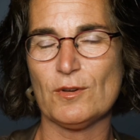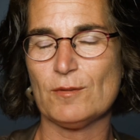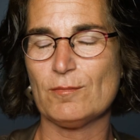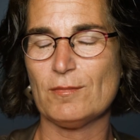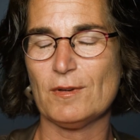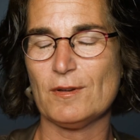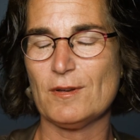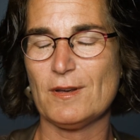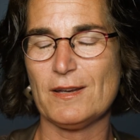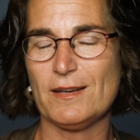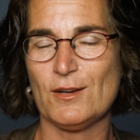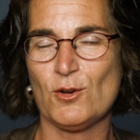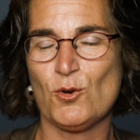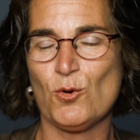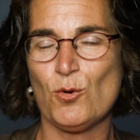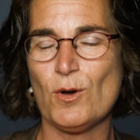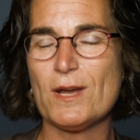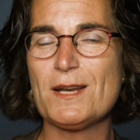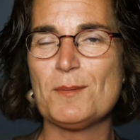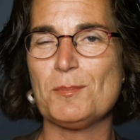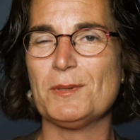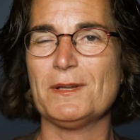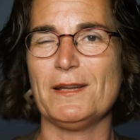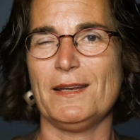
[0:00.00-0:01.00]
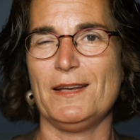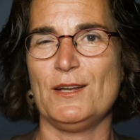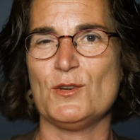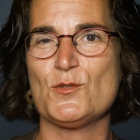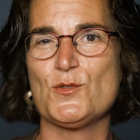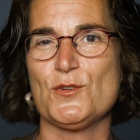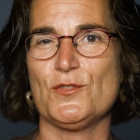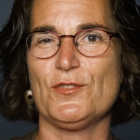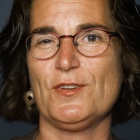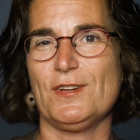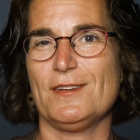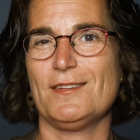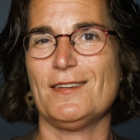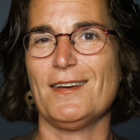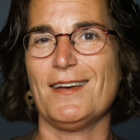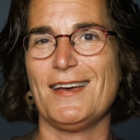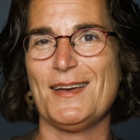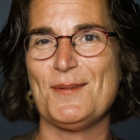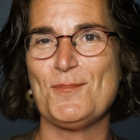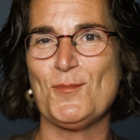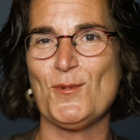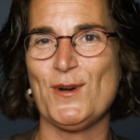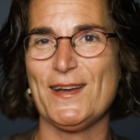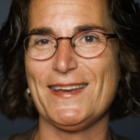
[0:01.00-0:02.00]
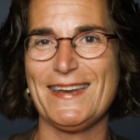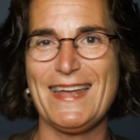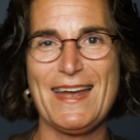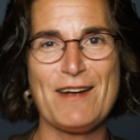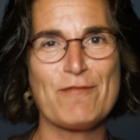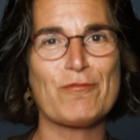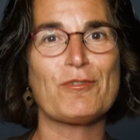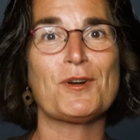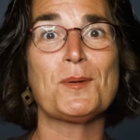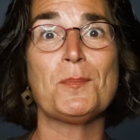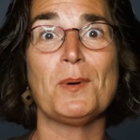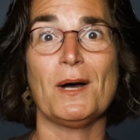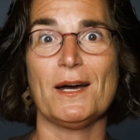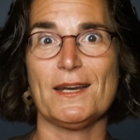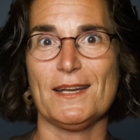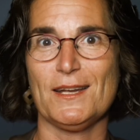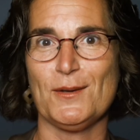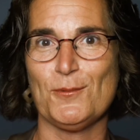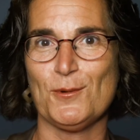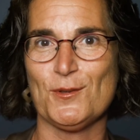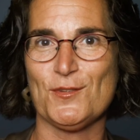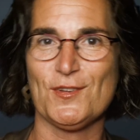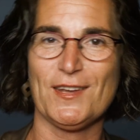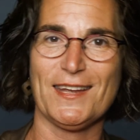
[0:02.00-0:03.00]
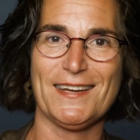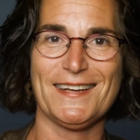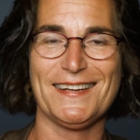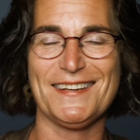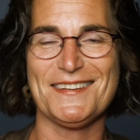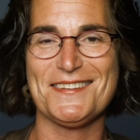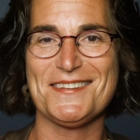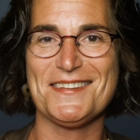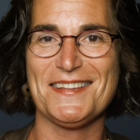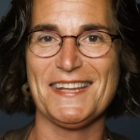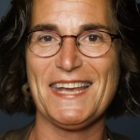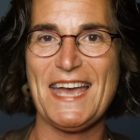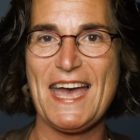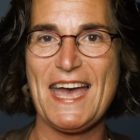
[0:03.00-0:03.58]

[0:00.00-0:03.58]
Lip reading: an incredibly interesting time when everybody was getting into the